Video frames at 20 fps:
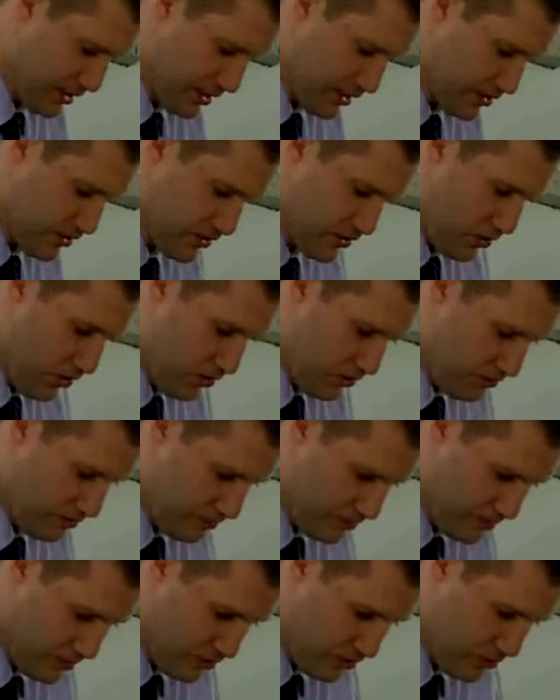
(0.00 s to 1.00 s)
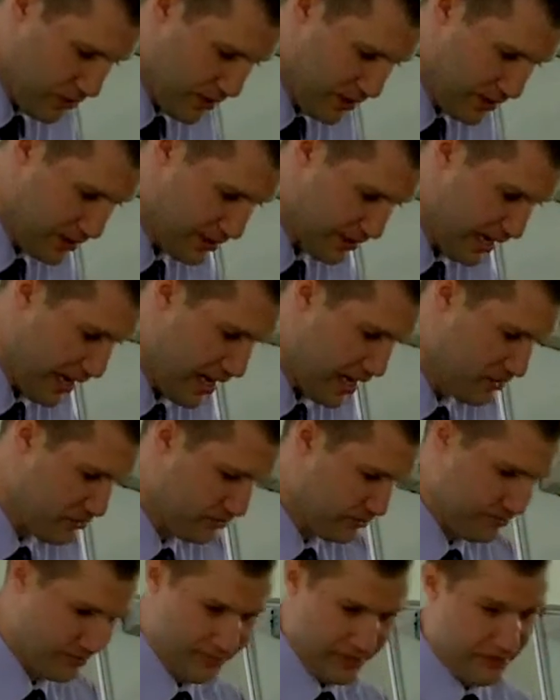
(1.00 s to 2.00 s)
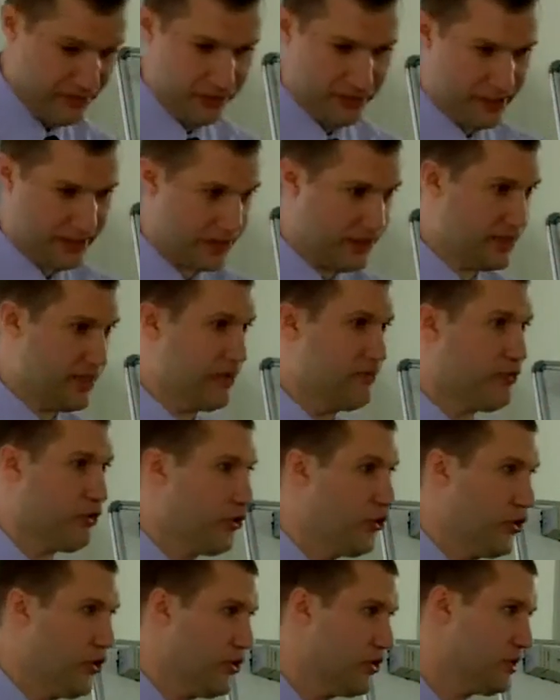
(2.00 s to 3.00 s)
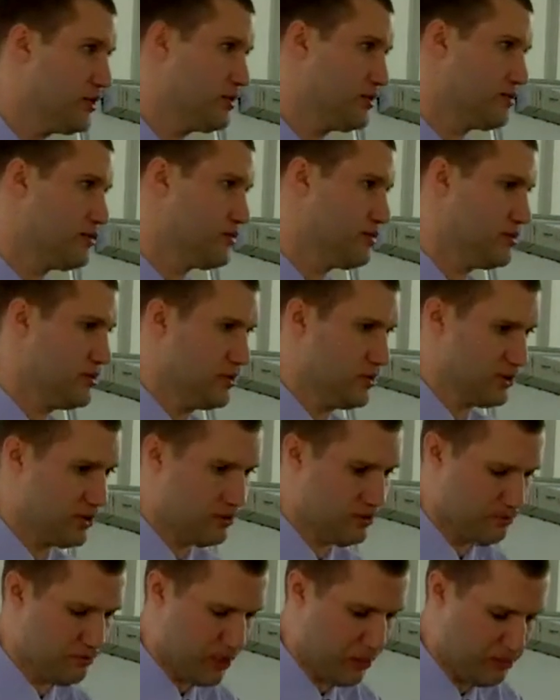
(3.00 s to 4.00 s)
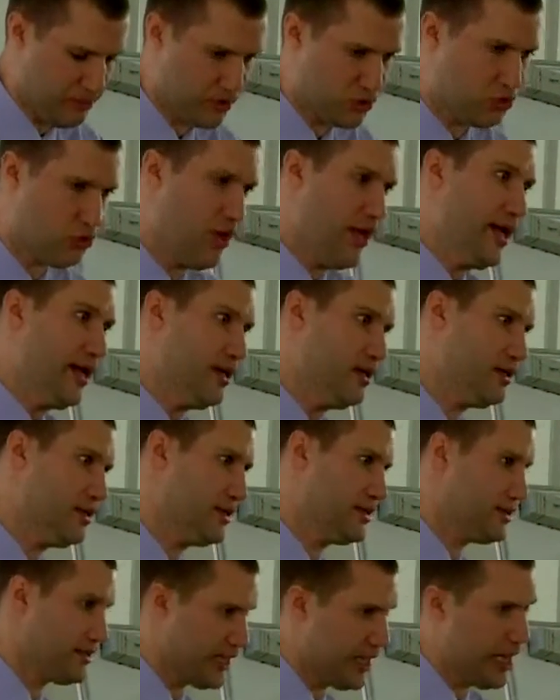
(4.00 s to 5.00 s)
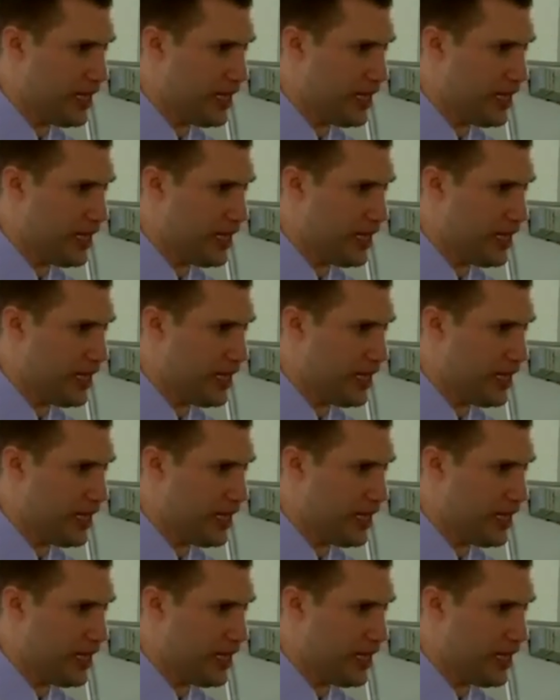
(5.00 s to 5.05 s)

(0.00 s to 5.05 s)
And so they're really sad with everything that they've heard, and about betrayal and